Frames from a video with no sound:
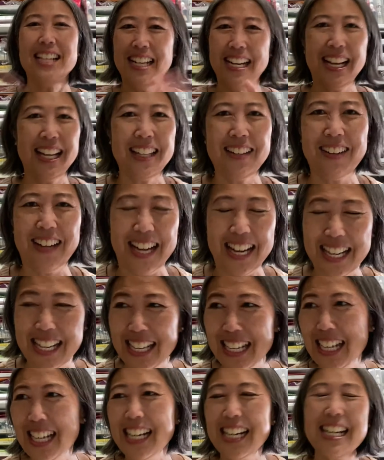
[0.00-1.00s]
i just learned
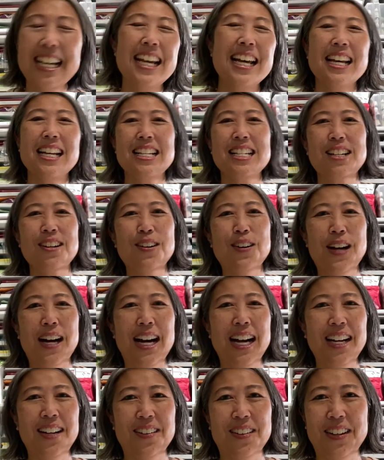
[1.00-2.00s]
how to use it and now
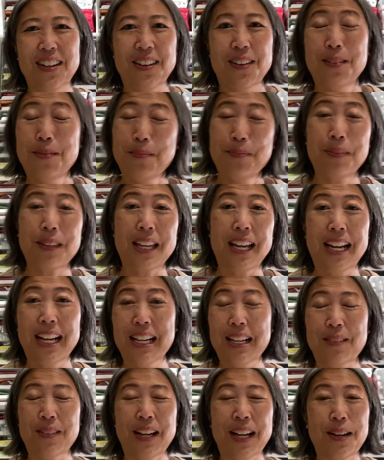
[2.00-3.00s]
they're ending it
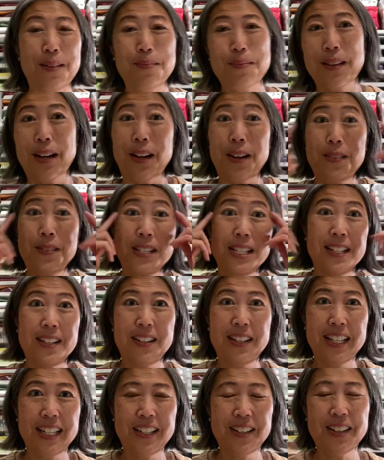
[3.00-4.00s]
so i don't know
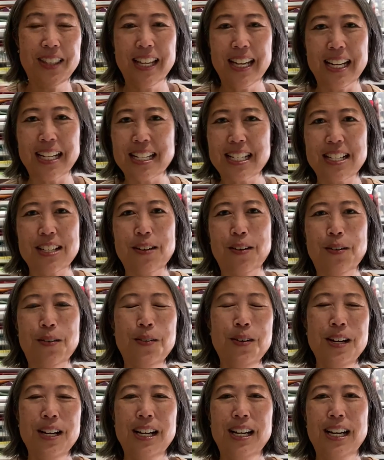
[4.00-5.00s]
anyway
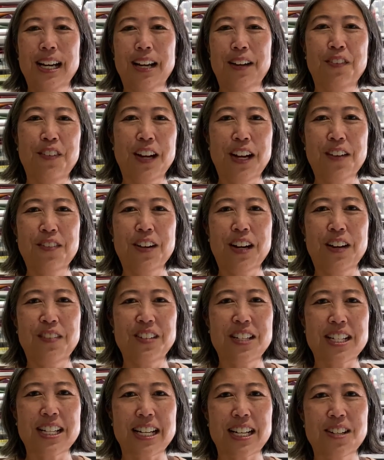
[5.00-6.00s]
always learning new
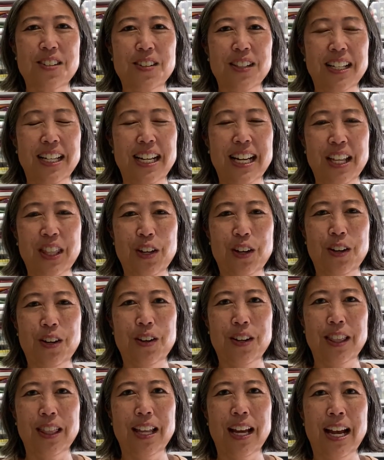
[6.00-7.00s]
things so if
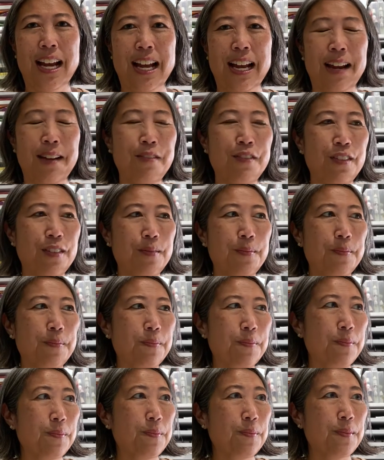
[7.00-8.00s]
i ever have to schedule
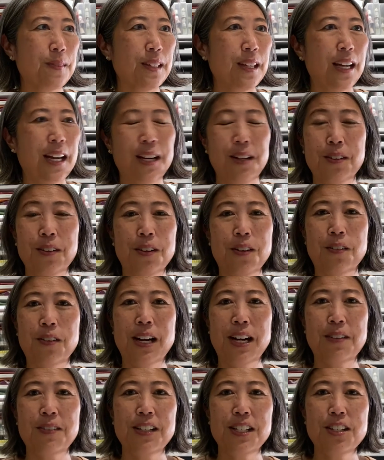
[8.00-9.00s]
another
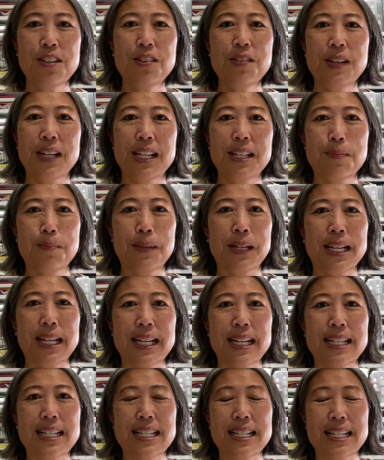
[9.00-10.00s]
live
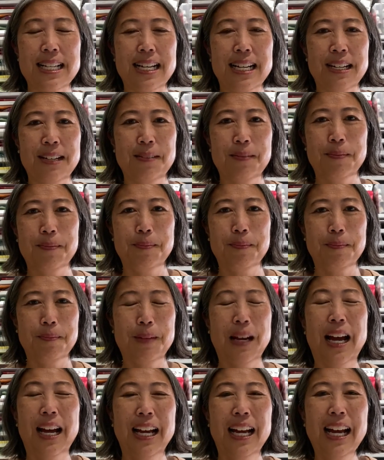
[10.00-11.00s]
i don't know how i'll do
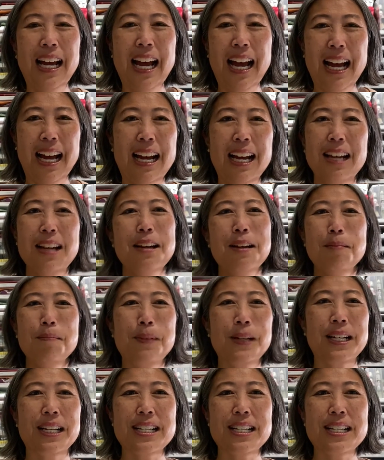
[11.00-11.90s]
it because uh